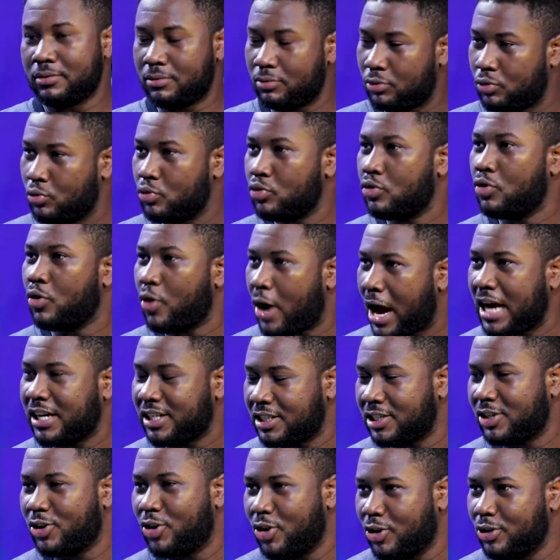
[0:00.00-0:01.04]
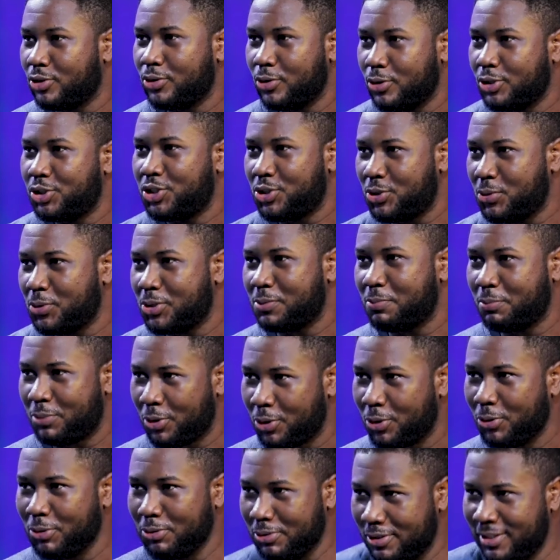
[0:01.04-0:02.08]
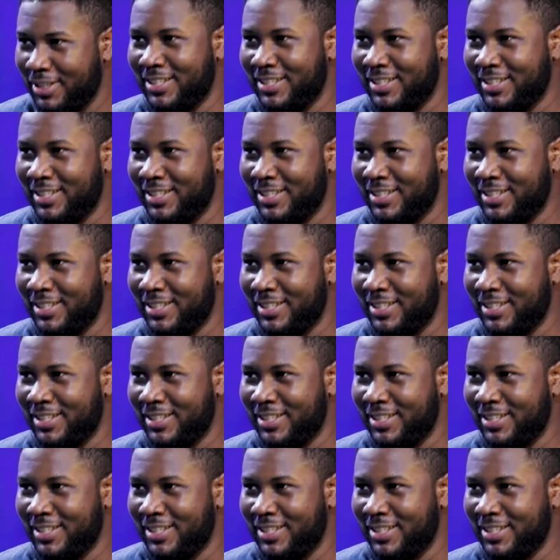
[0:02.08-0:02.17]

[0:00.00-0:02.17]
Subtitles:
Do you know how she got those shoes, bro?